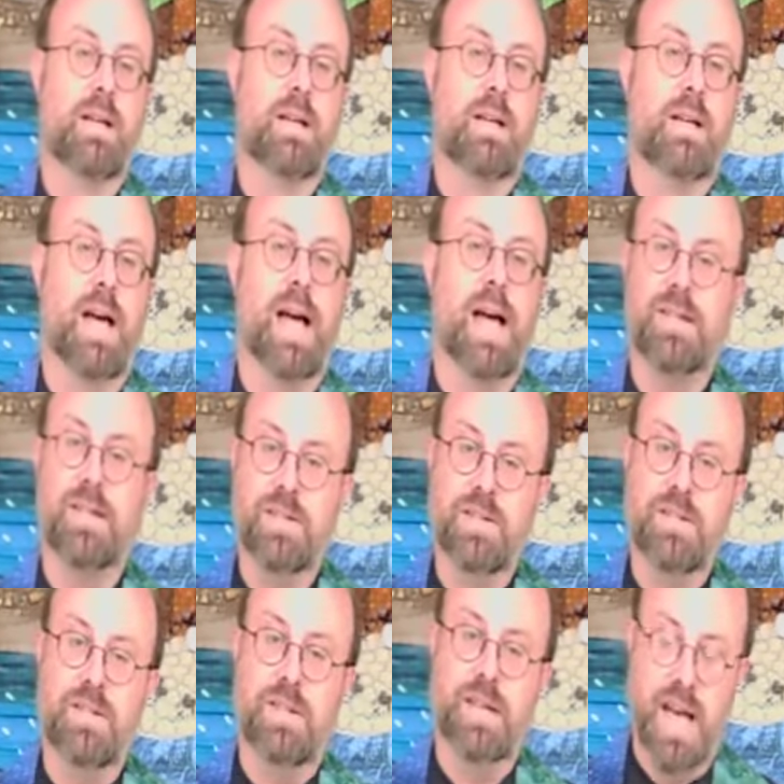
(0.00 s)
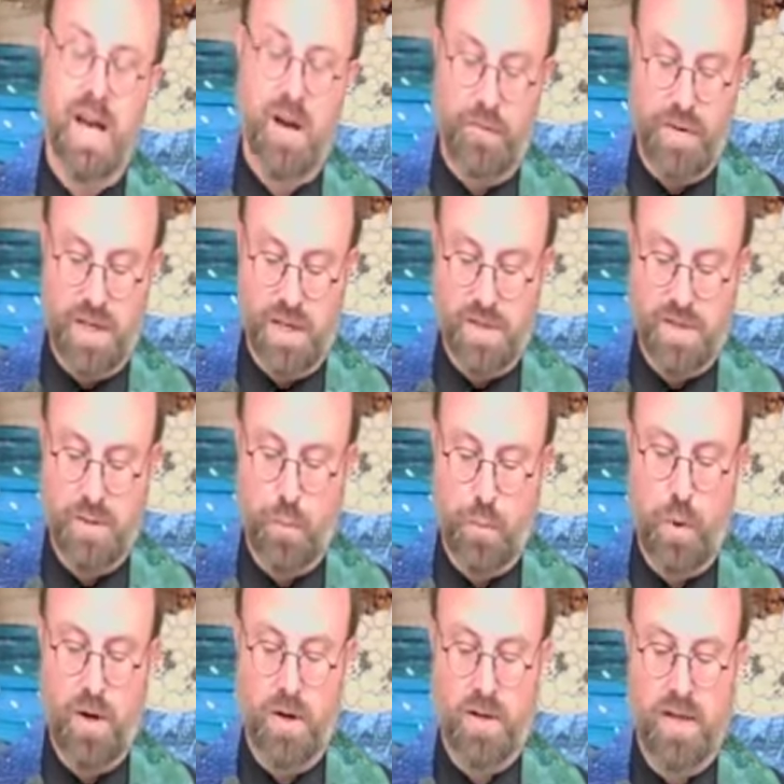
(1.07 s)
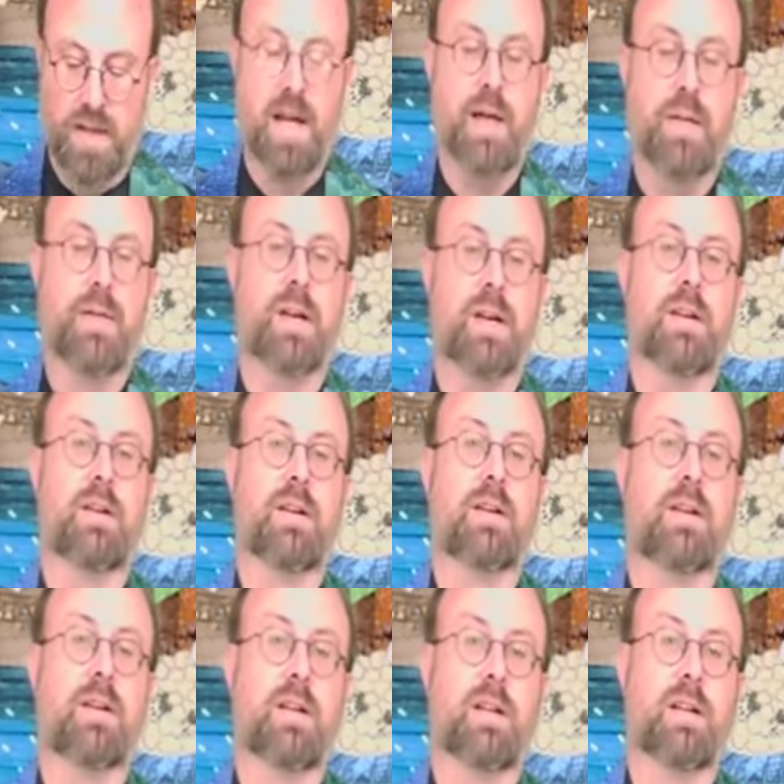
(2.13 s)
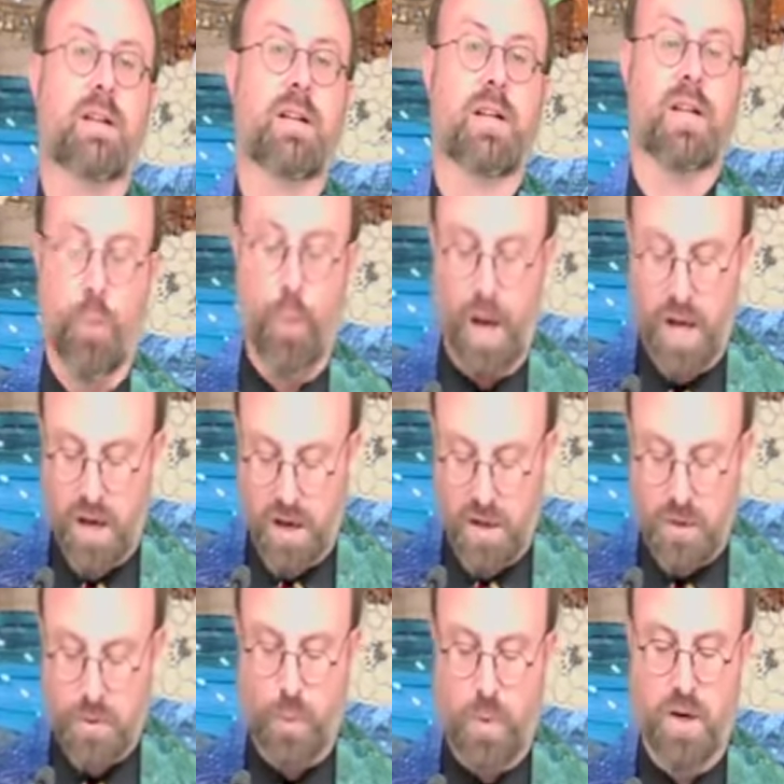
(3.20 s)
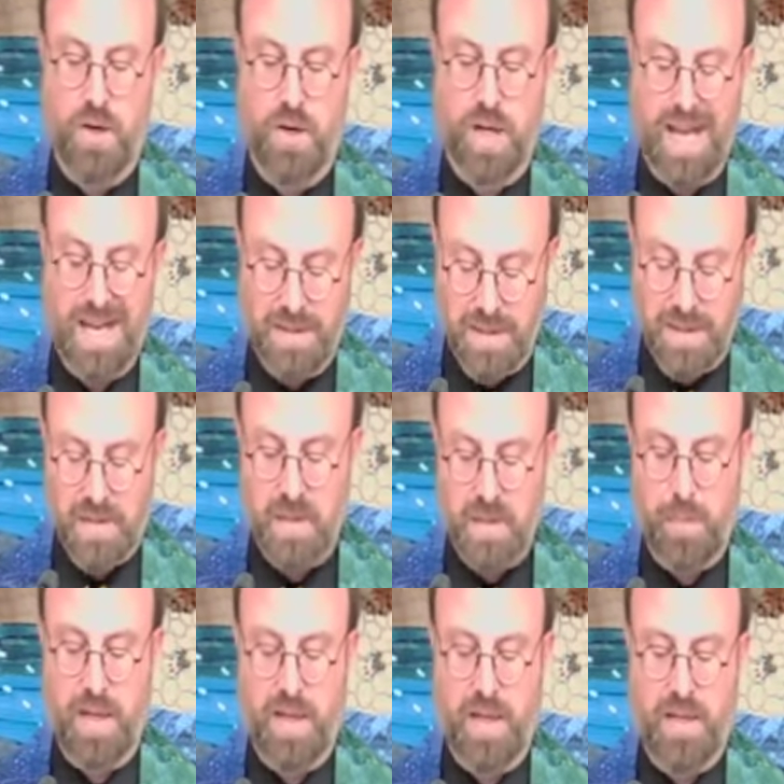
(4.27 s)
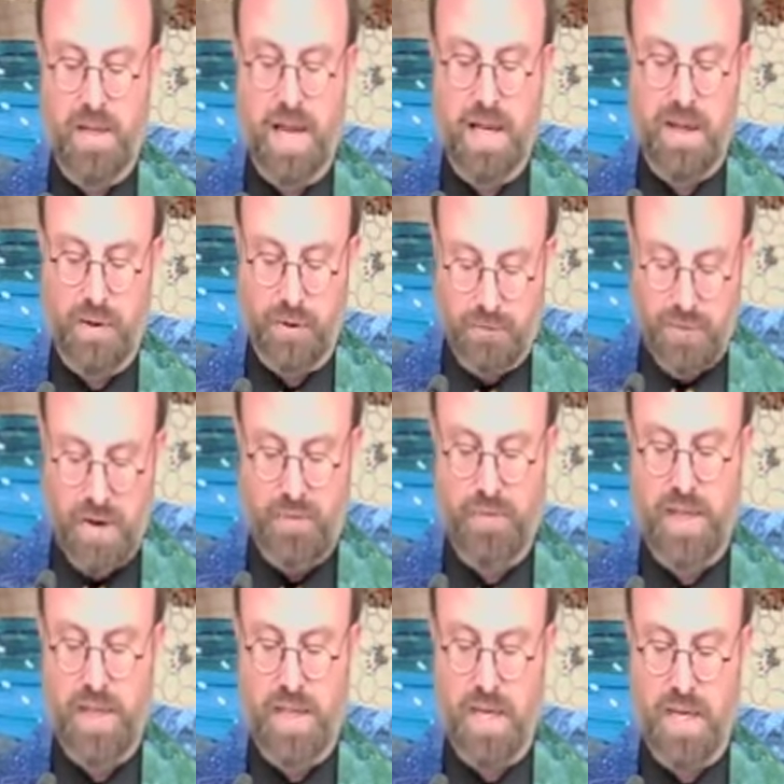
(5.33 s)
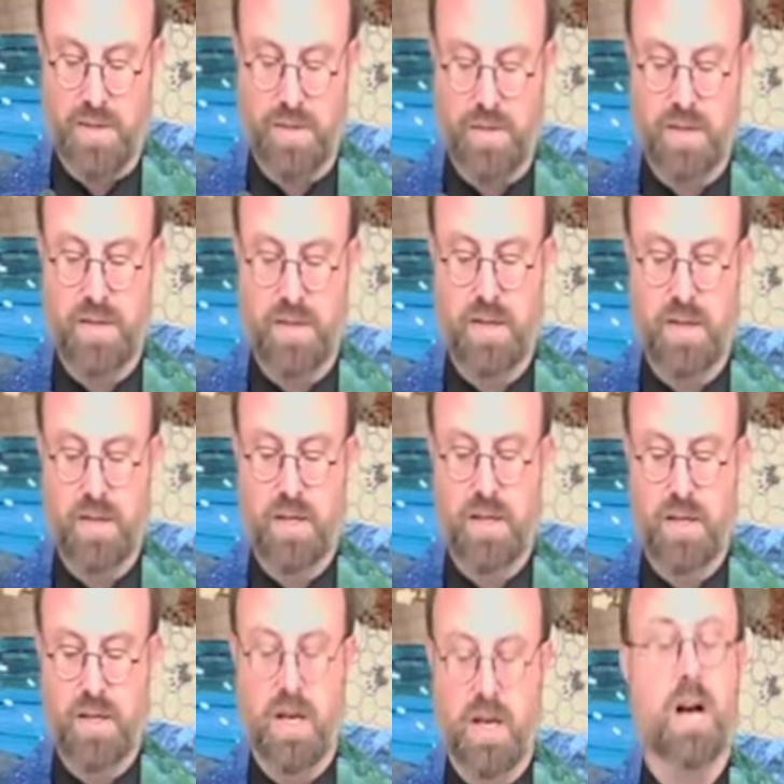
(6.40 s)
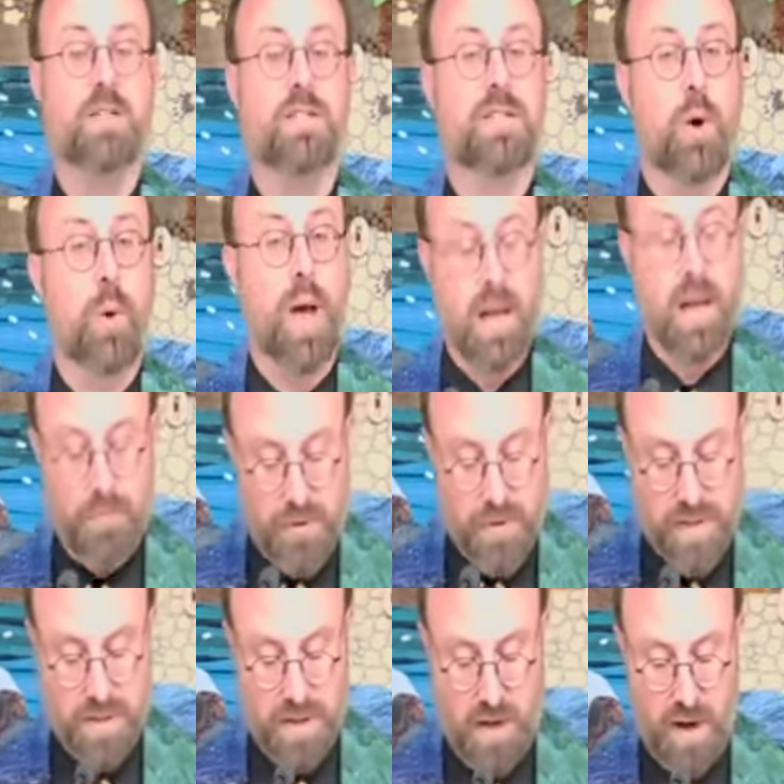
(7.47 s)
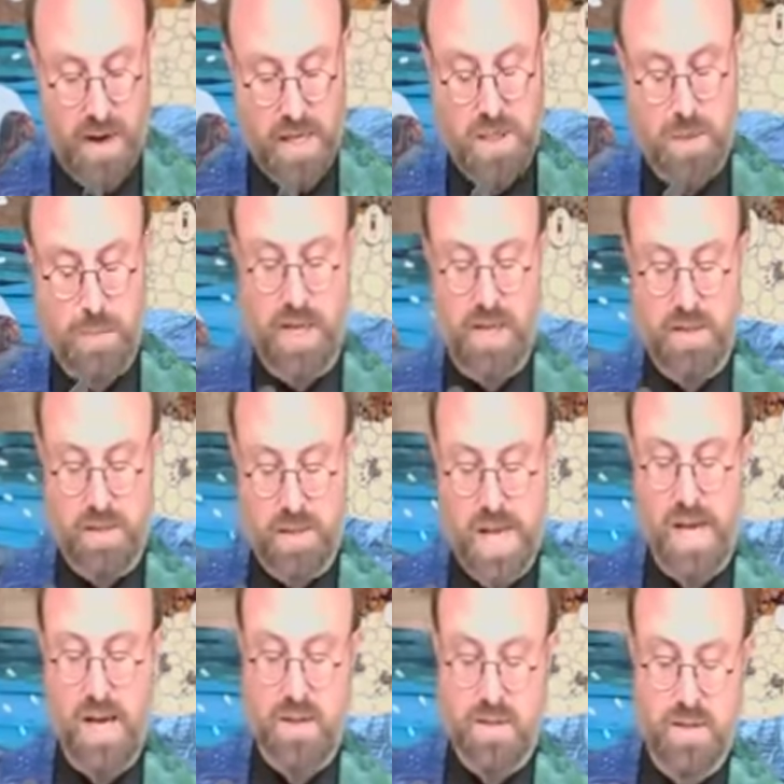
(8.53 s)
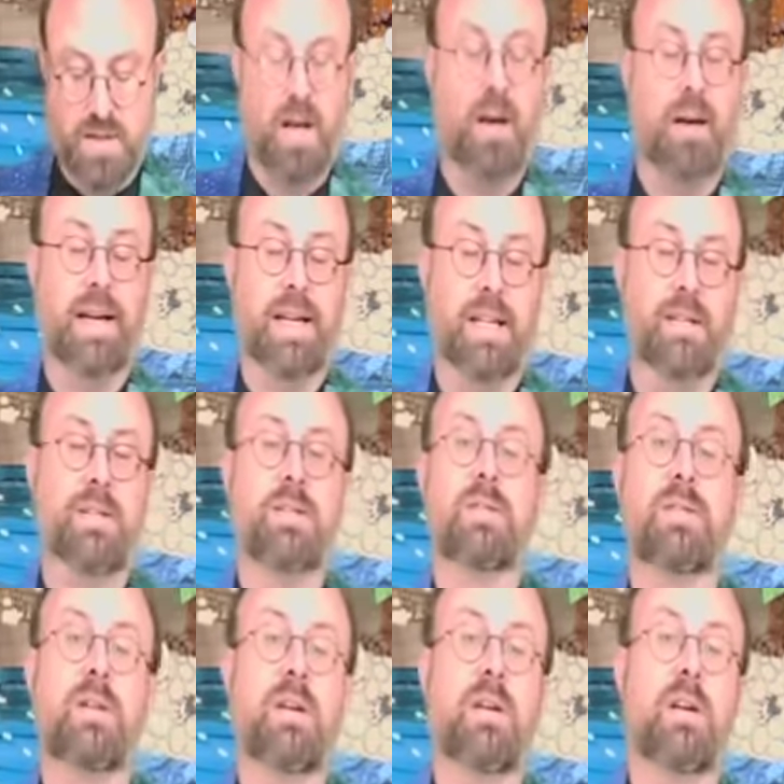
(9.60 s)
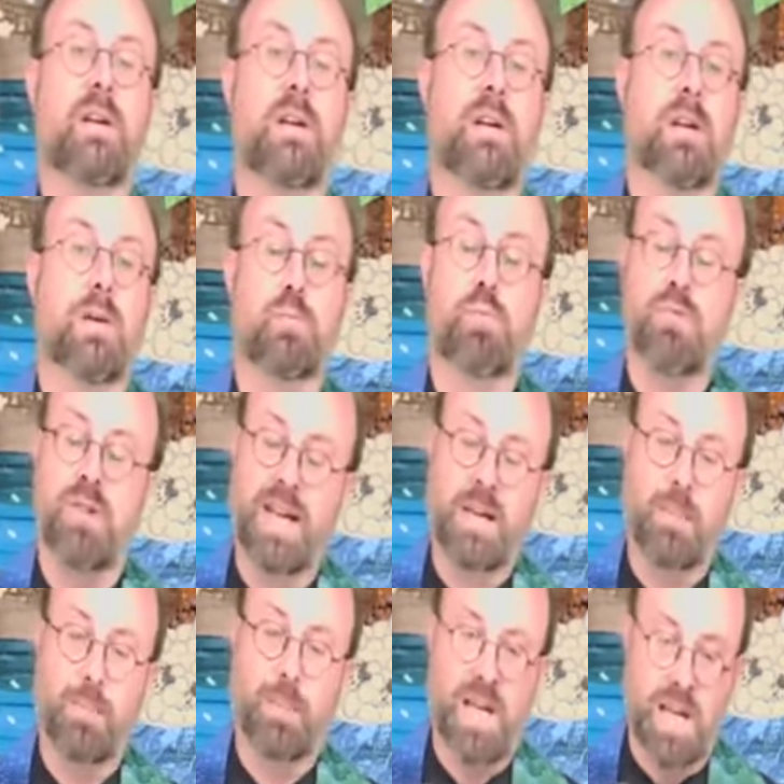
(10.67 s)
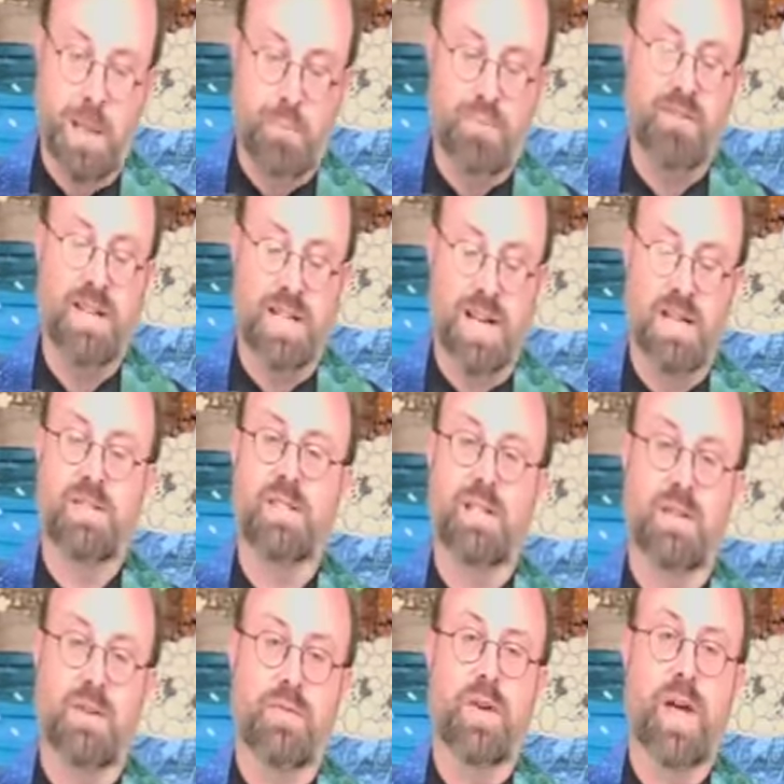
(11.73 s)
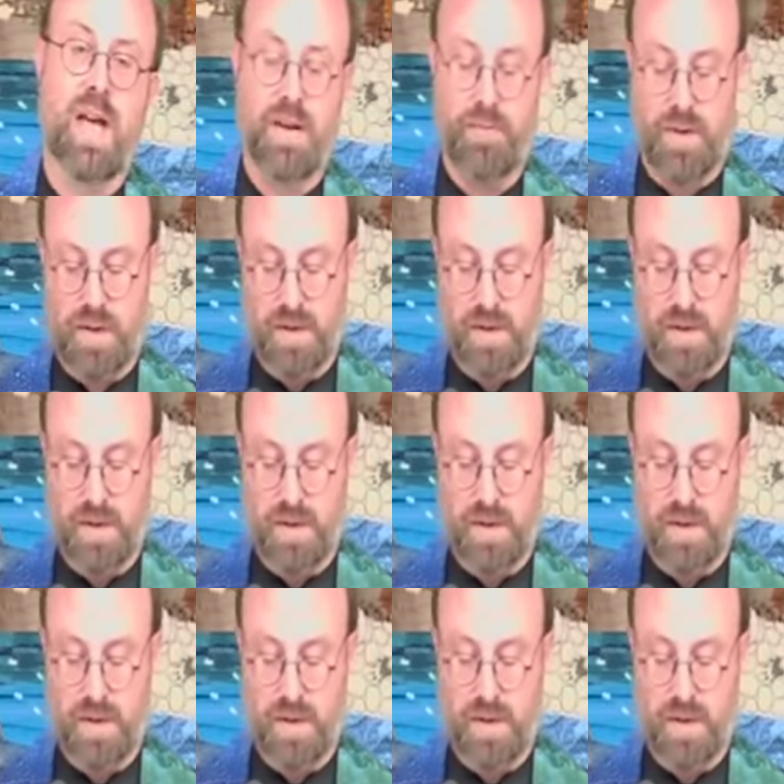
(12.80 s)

Hence the Calvinist work ethic, where hard work and discipline and thriftiness are so emphasized because they are signs of being predestined for heaven.